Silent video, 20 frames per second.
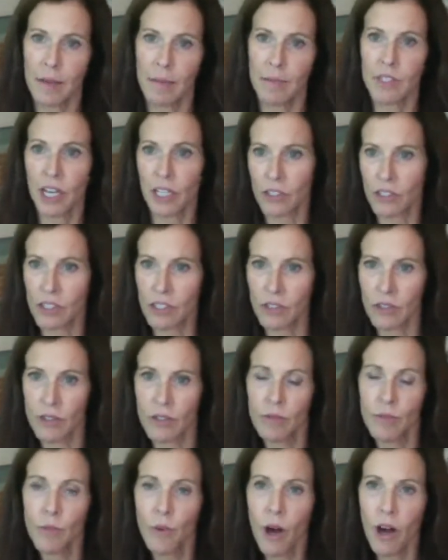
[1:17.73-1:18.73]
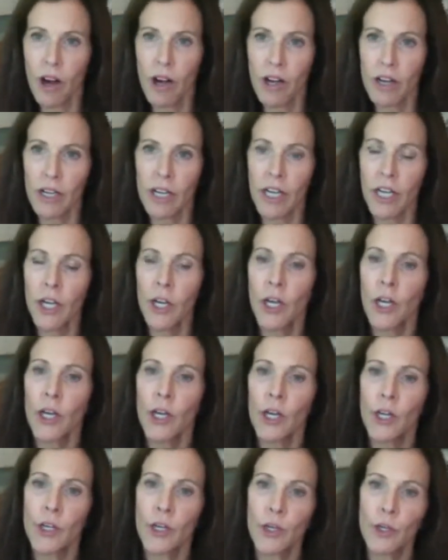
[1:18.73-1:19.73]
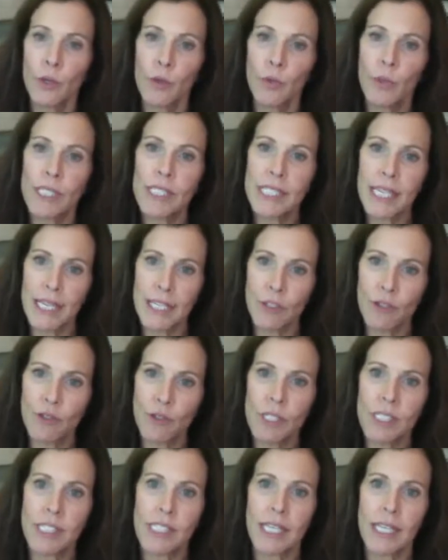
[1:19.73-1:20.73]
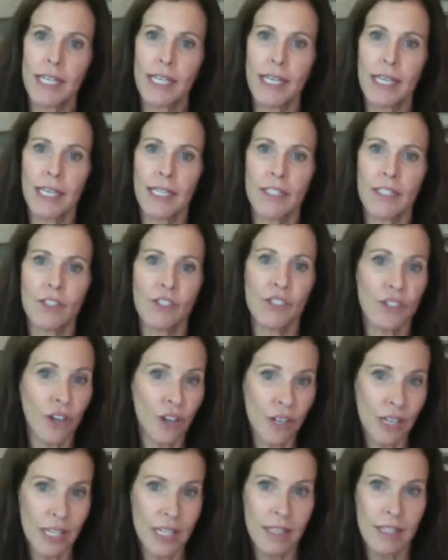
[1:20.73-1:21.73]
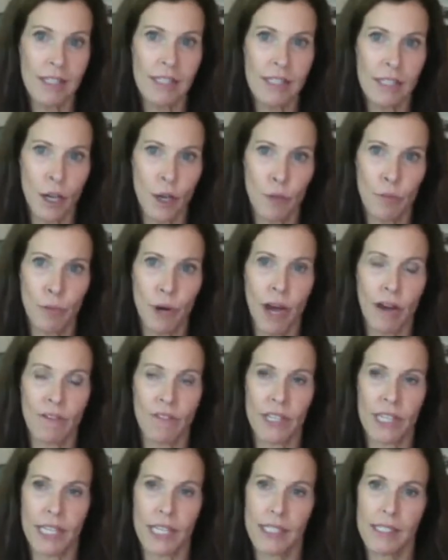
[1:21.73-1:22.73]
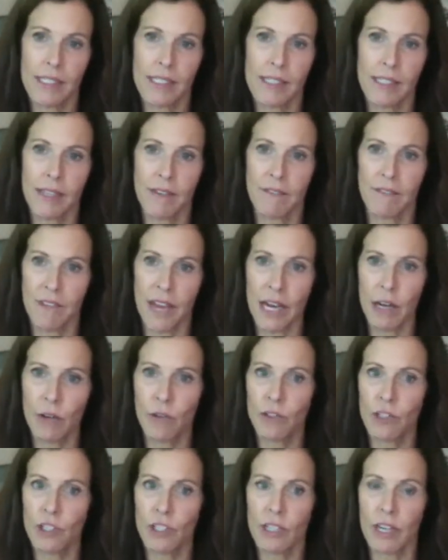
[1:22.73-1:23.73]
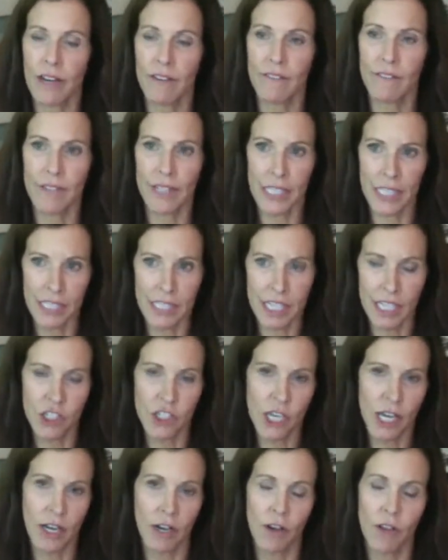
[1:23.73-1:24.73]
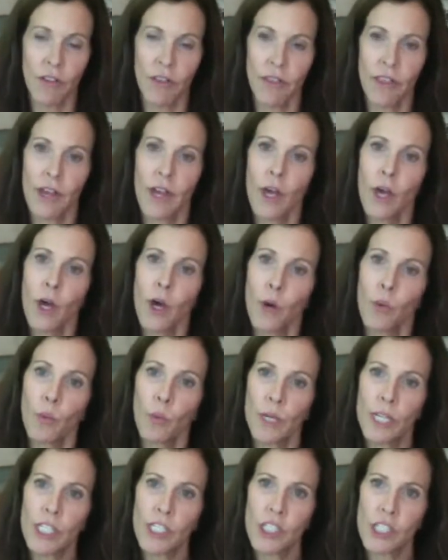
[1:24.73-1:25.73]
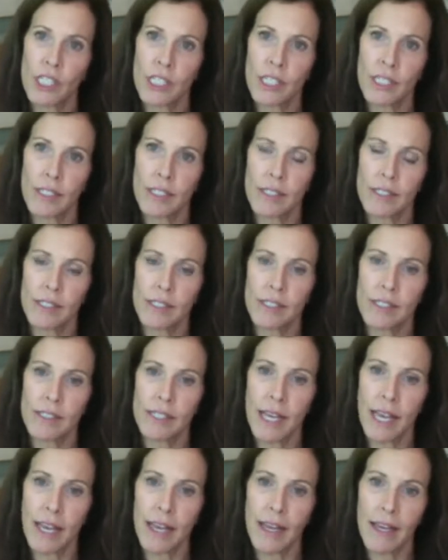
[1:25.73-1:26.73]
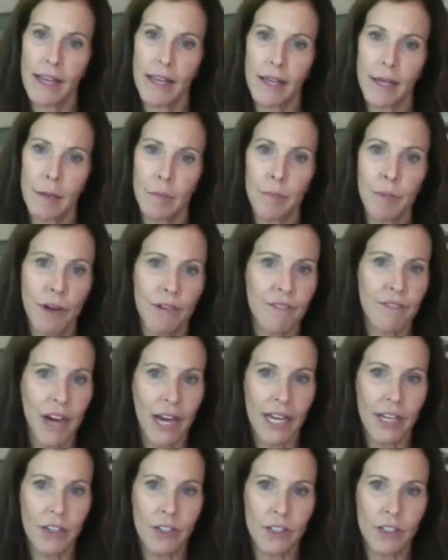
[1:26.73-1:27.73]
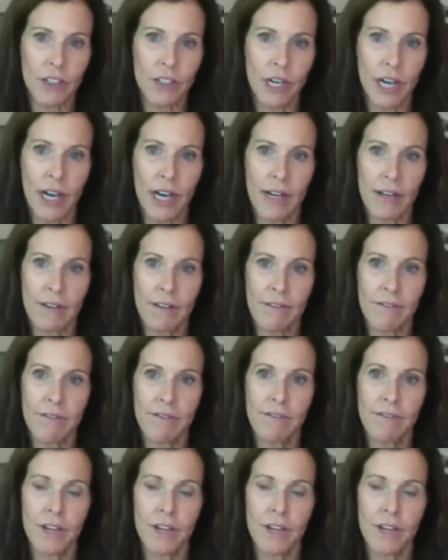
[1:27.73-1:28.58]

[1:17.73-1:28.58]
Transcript: Dr. Yuen Wong, who was interested in starting this nonprofit. He's the founder of In Touch Health, which is a provider of